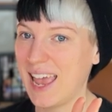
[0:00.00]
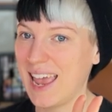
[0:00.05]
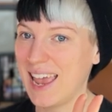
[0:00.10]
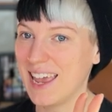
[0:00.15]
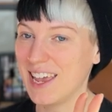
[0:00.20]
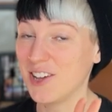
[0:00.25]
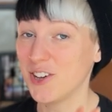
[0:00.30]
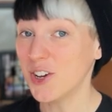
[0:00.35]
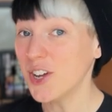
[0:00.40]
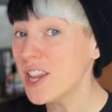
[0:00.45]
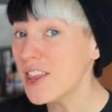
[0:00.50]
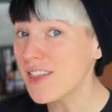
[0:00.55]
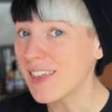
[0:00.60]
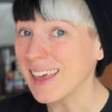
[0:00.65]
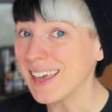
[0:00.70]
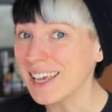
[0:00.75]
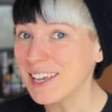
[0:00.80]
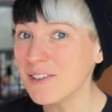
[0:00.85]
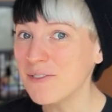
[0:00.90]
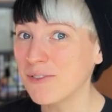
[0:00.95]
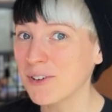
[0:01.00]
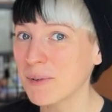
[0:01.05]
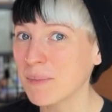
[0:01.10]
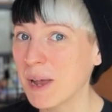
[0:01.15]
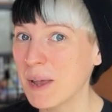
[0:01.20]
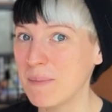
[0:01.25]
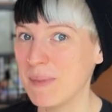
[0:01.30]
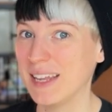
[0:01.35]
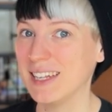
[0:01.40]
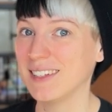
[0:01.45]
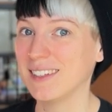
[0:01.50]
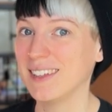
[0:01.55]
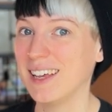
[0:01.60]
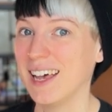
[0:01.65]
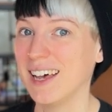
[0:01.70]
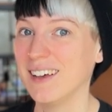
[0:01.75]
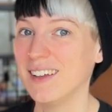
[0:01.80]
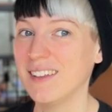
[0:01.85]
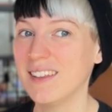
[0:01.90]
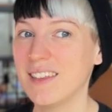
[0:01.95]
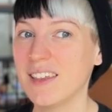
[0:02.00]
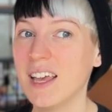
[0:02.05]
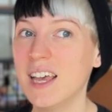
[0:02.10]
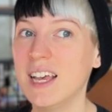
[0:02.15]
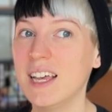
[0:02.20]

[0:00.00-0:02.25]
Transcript: a good thing for my mental health?